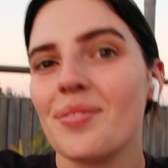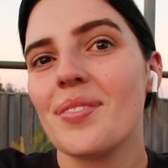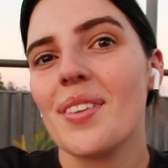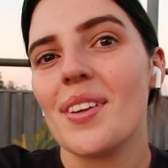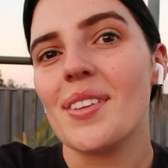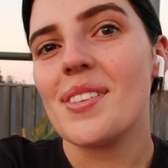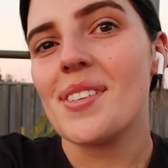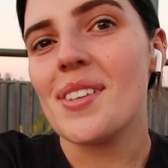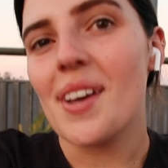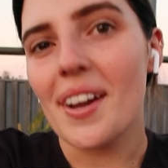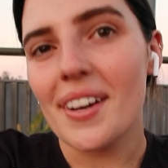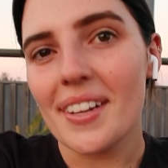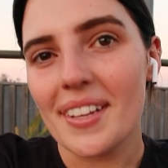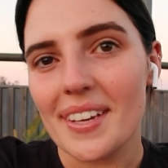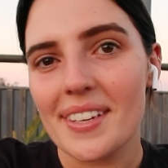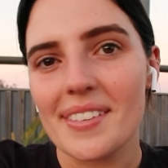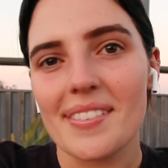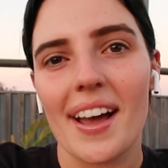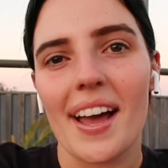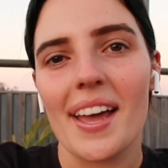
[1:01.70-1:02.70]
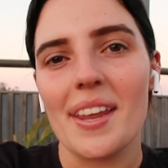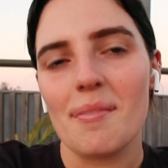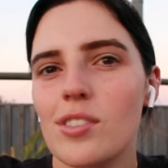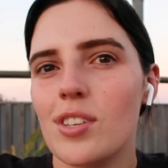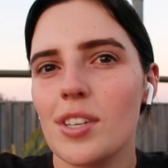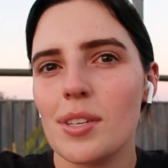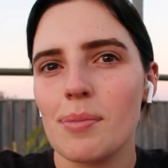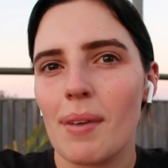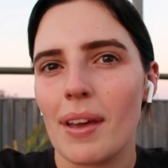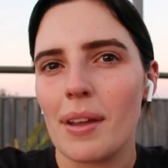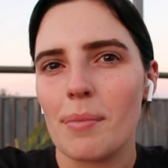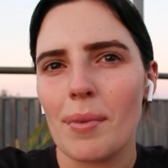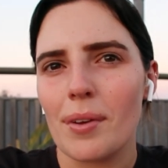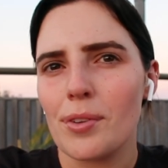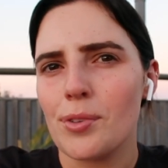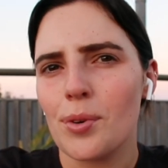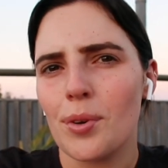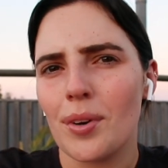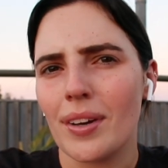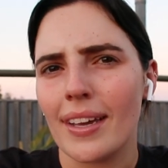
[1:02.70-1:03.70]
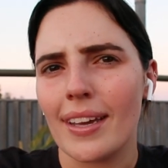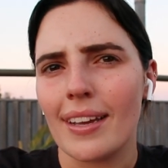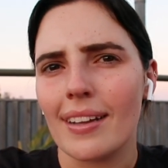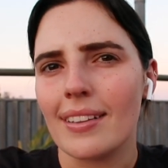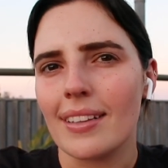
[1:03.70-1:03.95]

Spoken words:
It's totally fine. Just made my talking